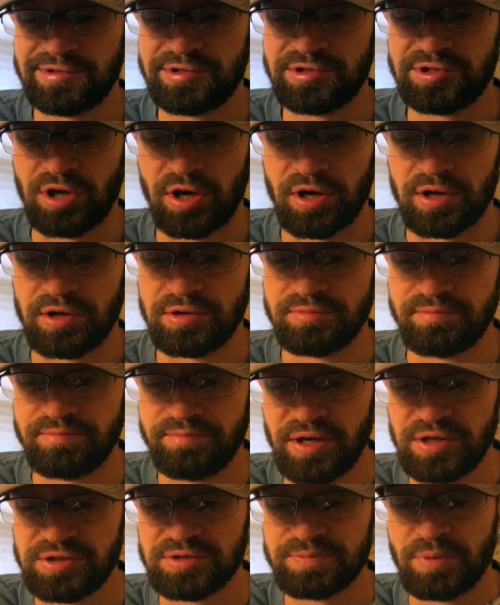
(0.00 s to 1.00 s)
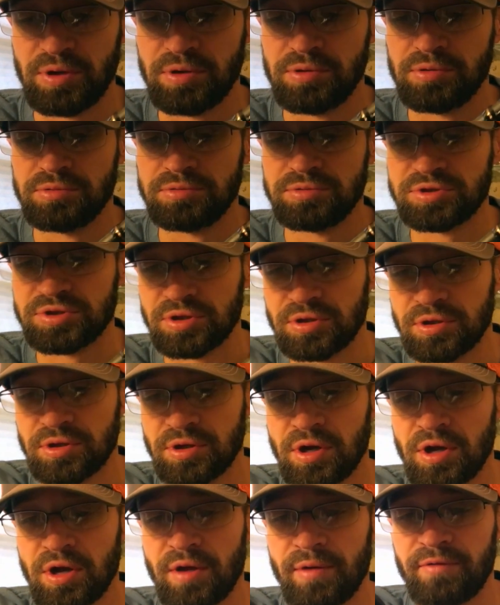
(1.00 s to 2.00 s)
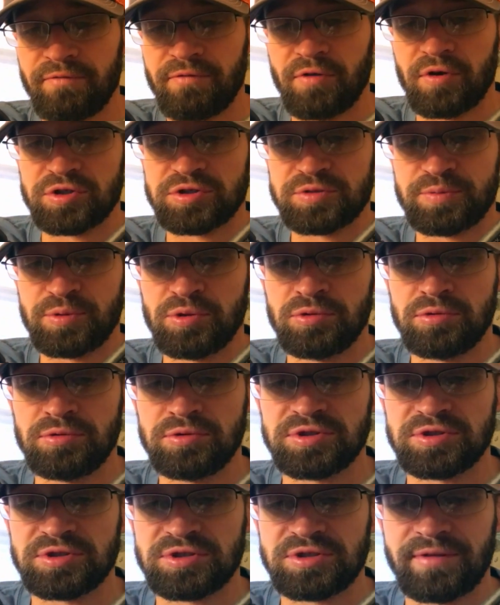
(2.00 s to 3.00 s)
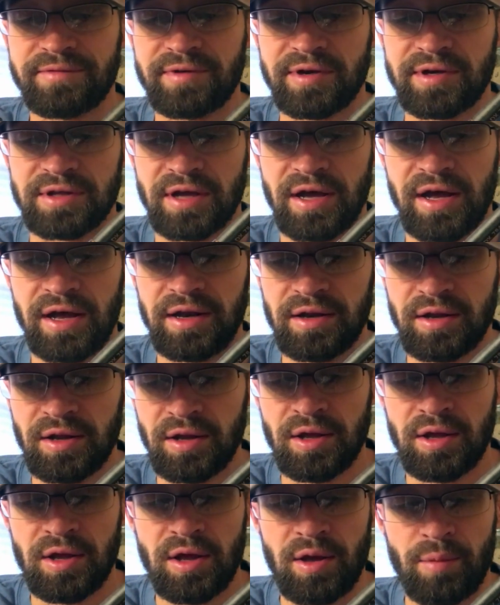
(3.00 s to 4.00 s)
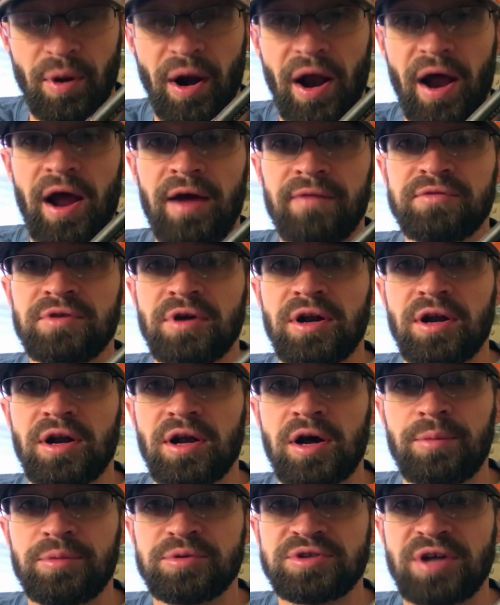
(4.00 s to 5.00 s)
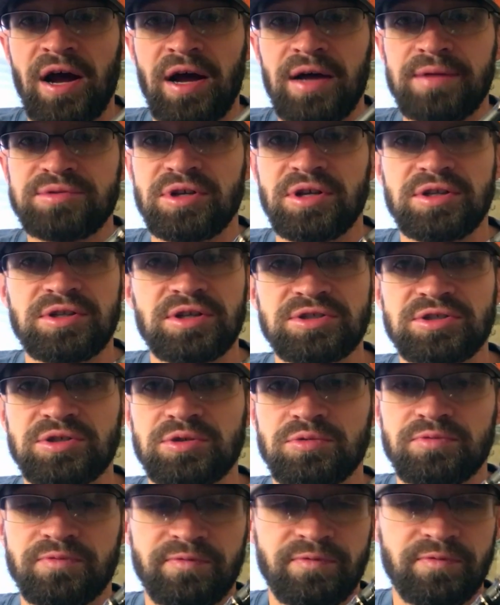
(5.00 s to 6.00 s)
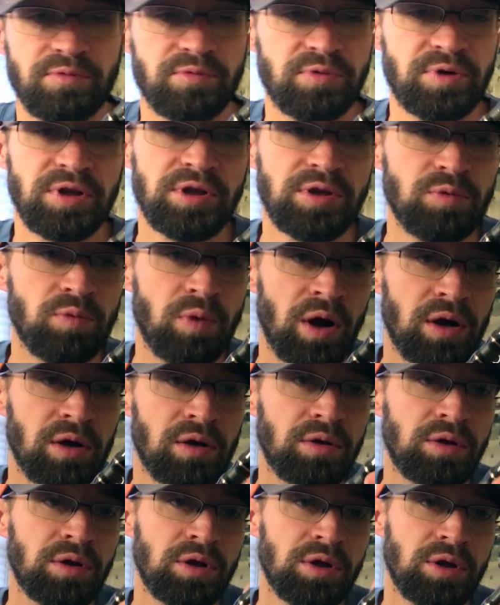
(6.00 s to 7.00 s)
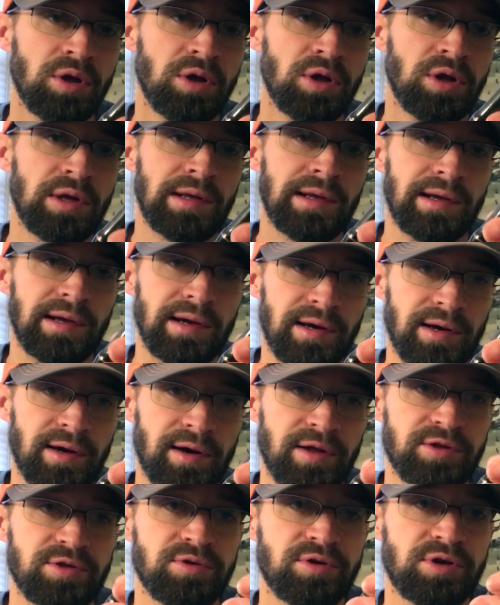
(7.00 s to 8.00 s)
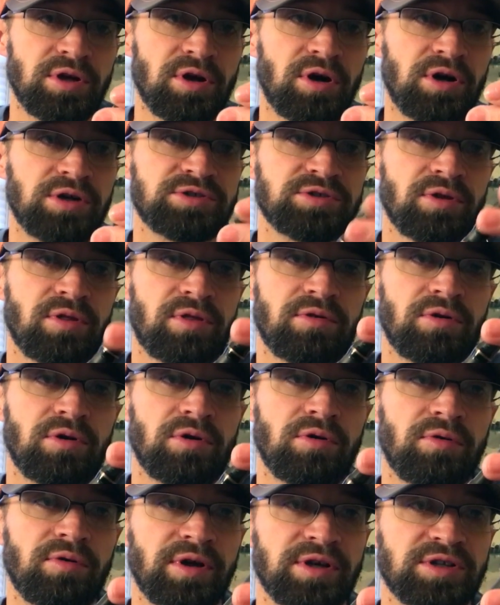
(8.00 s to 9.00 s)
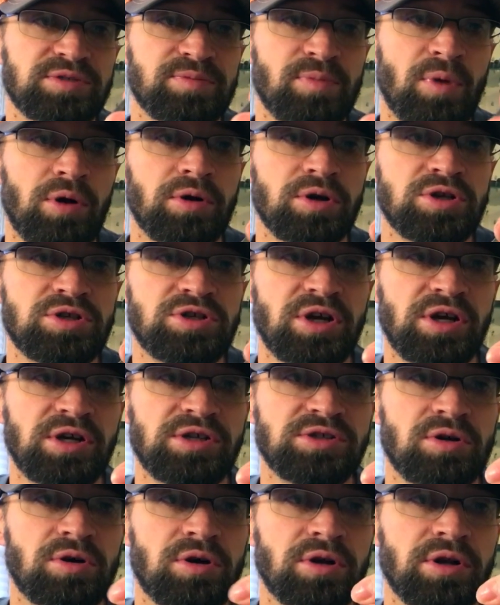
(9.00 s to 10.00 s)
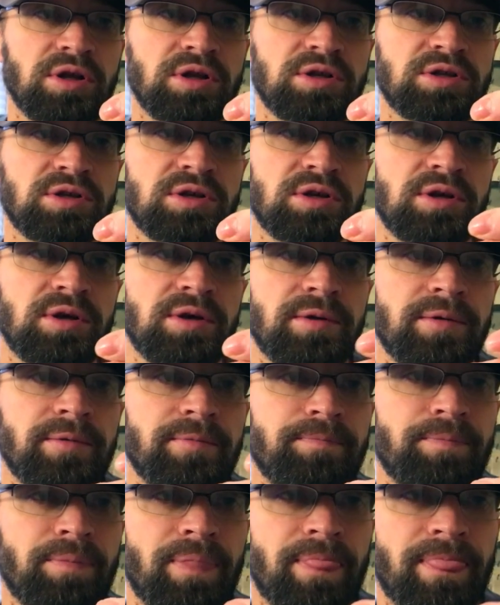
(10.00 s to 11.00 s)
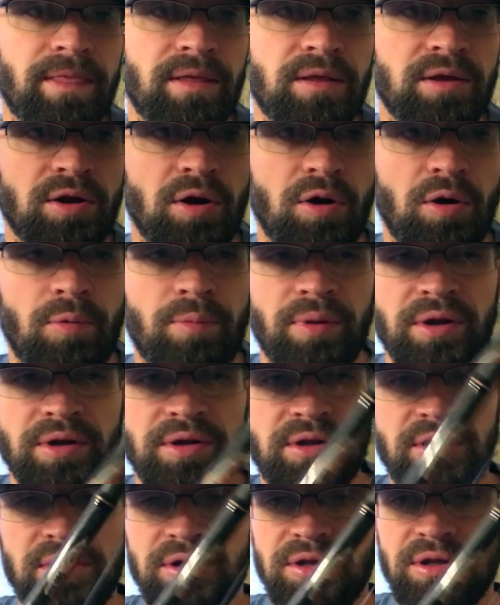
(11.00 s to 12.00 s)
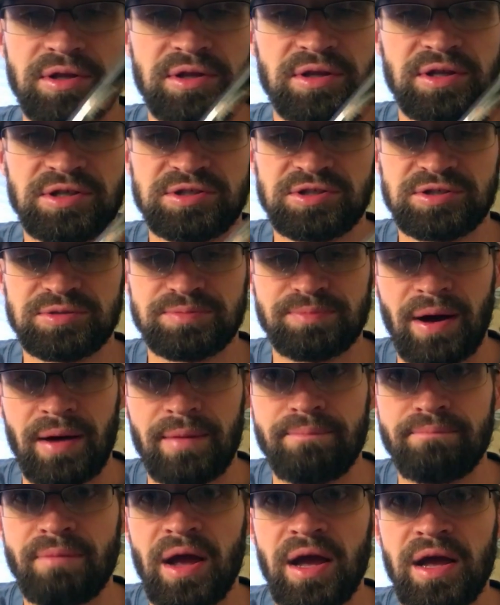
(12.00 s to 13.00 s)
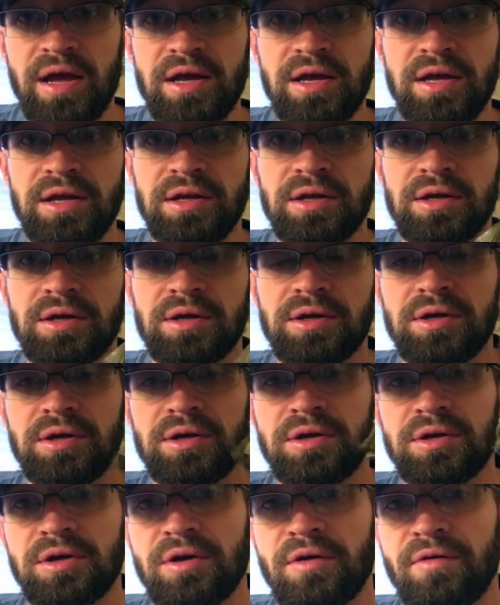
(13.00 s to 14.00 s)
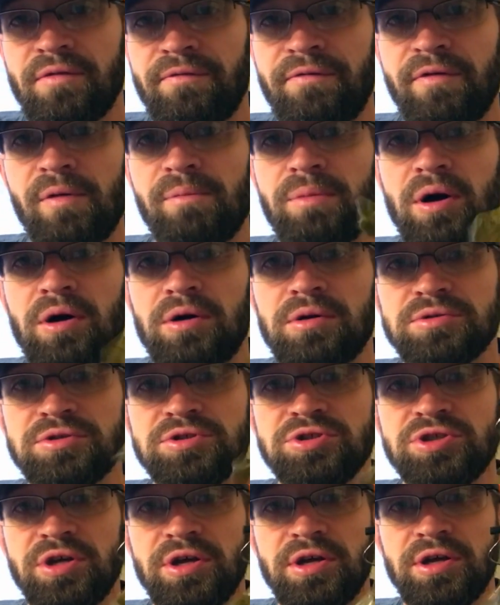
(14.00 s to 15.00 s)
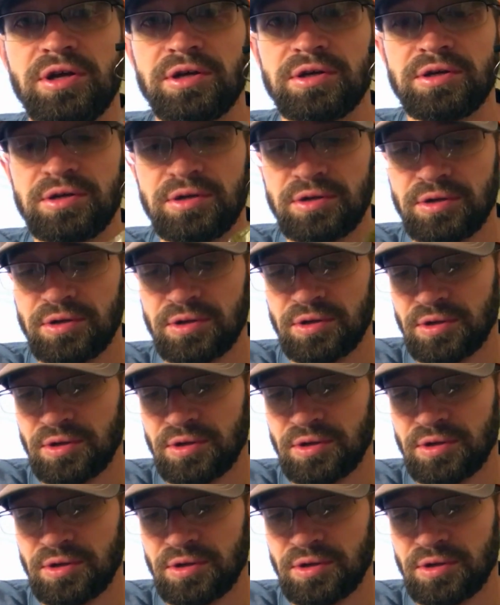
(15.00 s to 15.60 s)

chucking big spoons or flutter spoons and stuff like that. But I have done it a couple times and it does it really well. Uh, you can also throw like smaller jigs on it, you know, but this is my main football jig